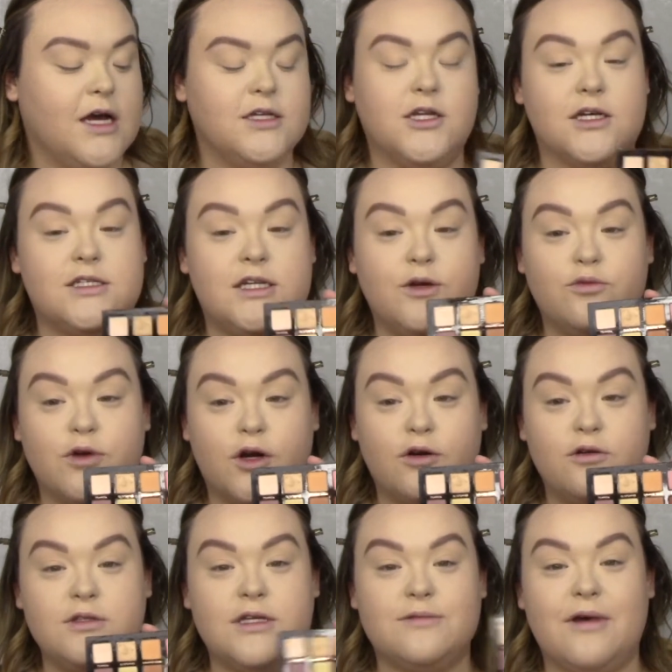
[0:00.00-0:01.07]
Dusty
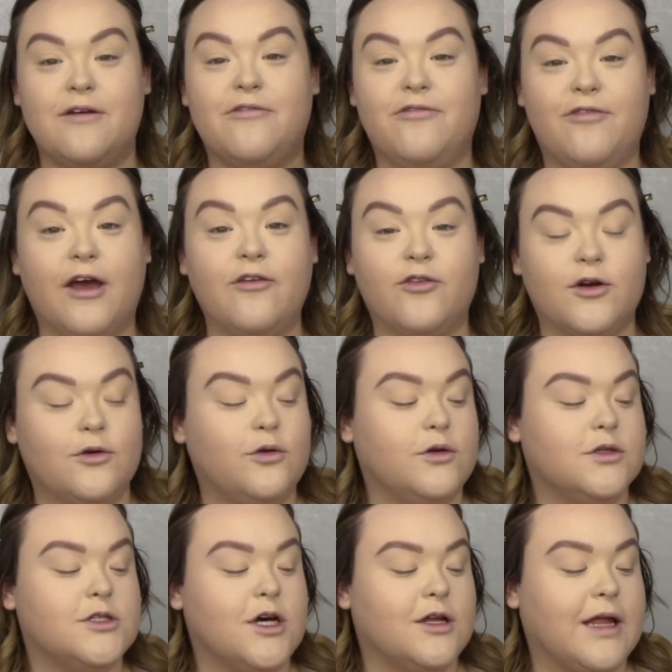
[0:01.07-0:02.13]
Rose is my favorite
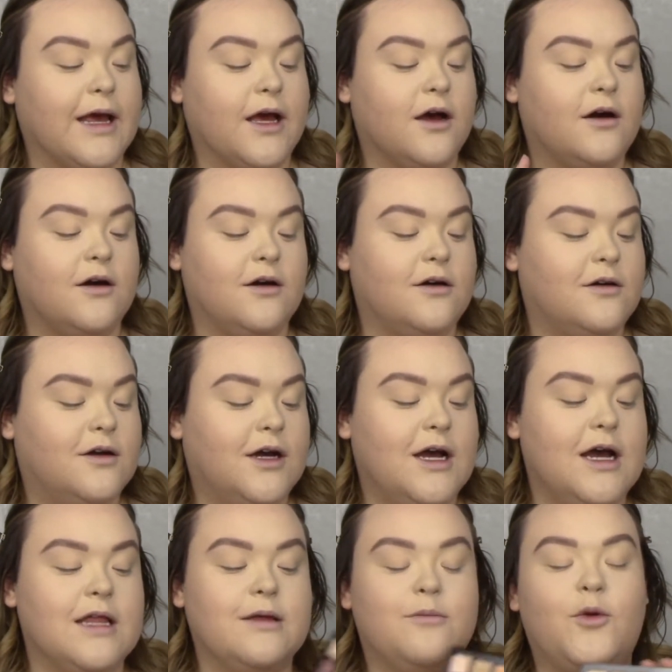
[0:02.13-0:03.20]
cool tone. Like, oh,
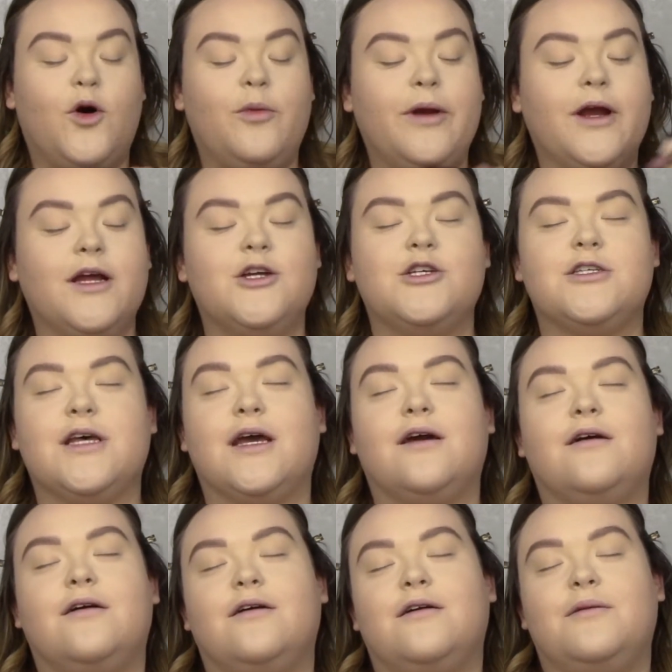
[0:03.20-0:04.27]
the Mulberry, just like,
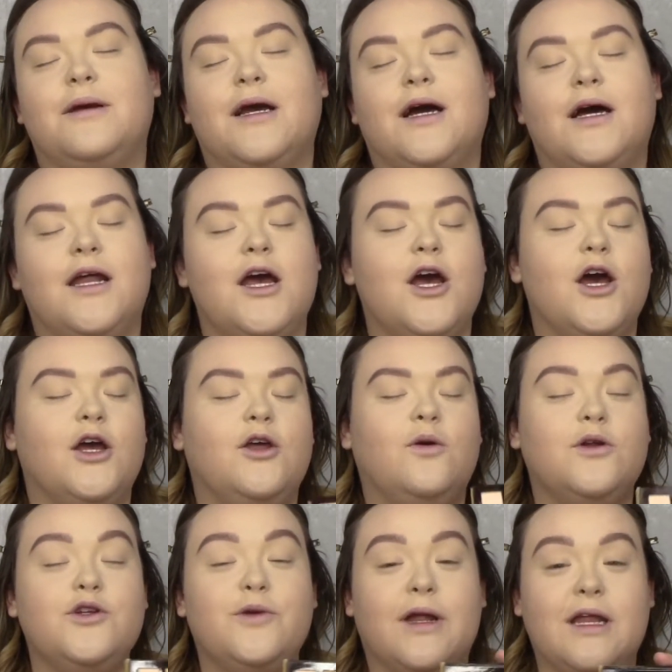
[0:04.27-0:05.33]
oh my god. You
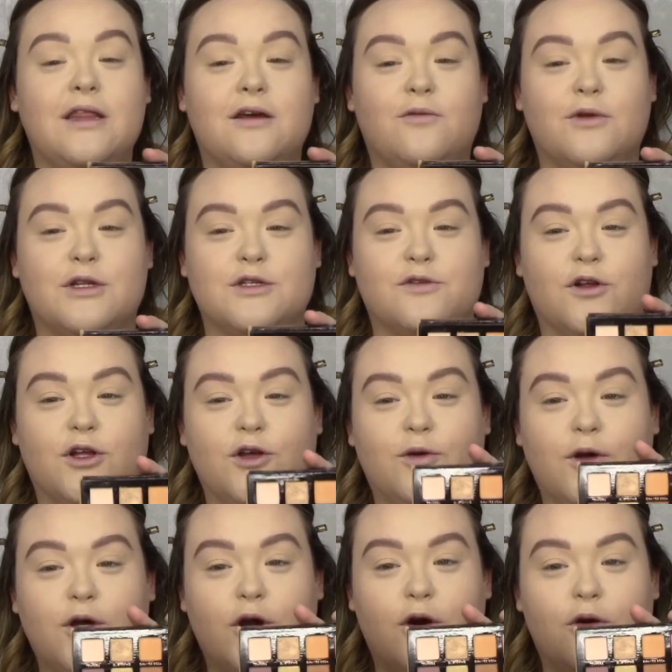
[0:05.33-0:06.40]
can do anything with this look. You
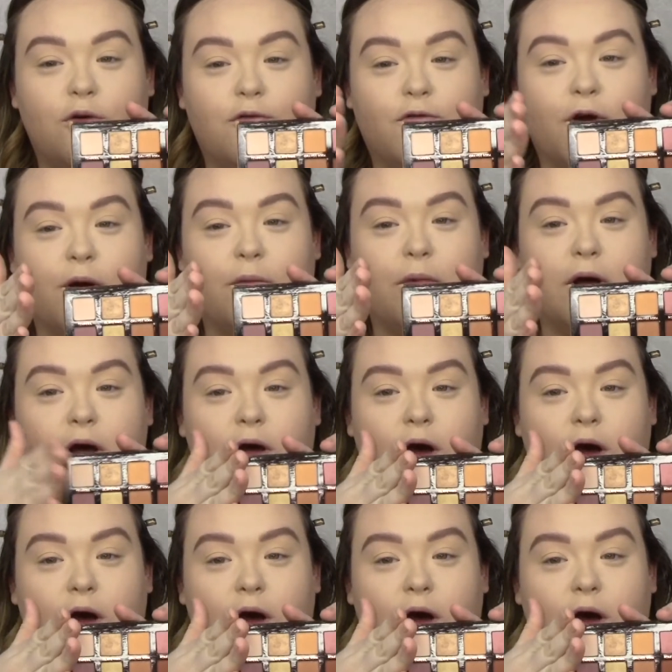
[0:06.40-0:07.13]
can go from